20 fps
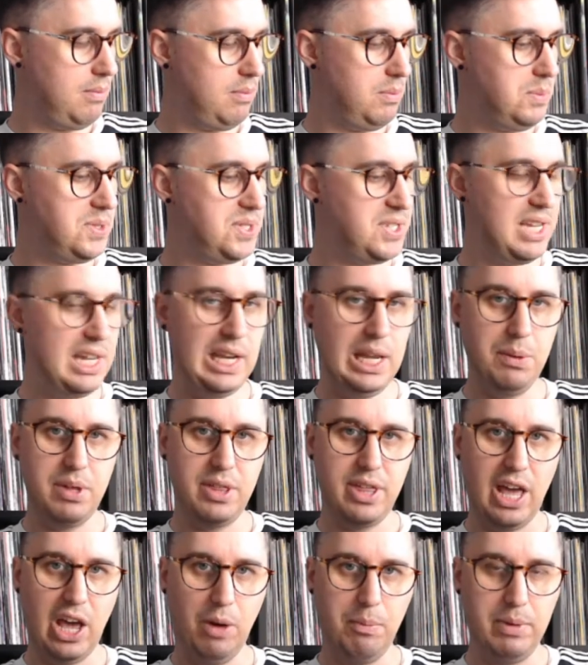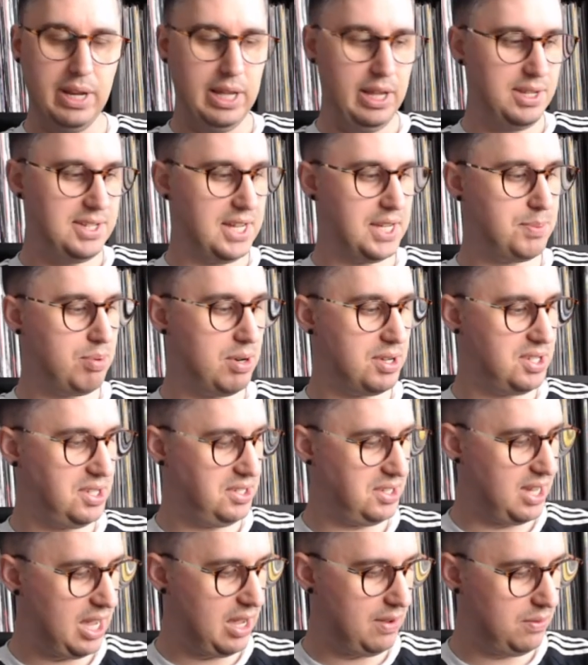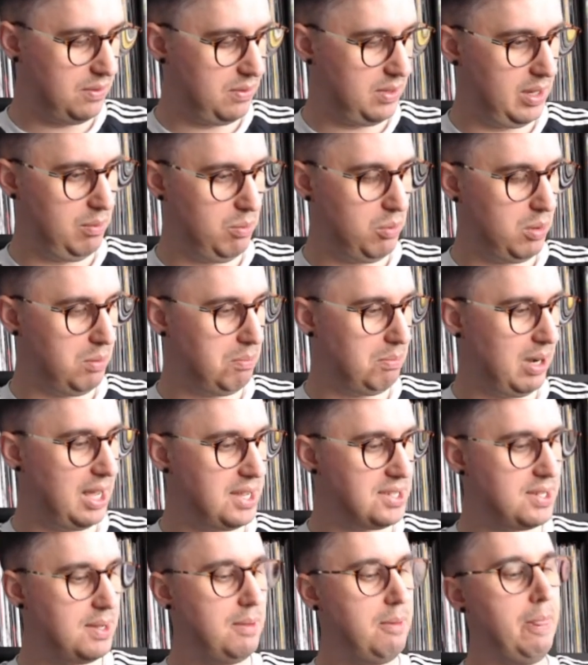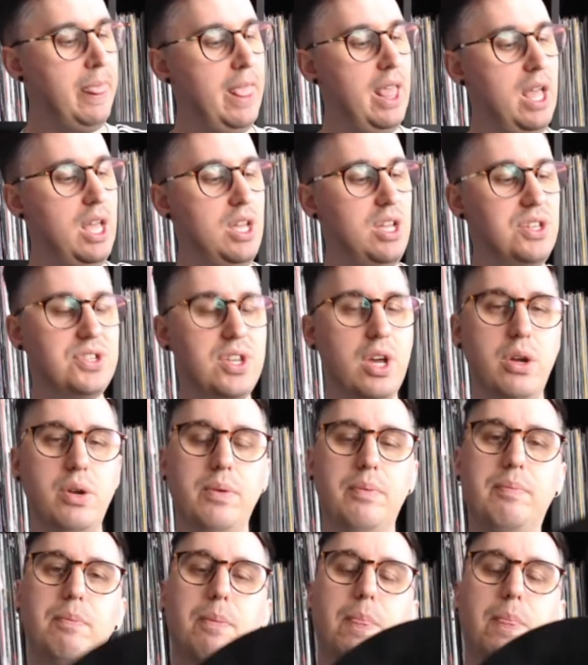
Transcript: silly with how many test pressings I have in one place. So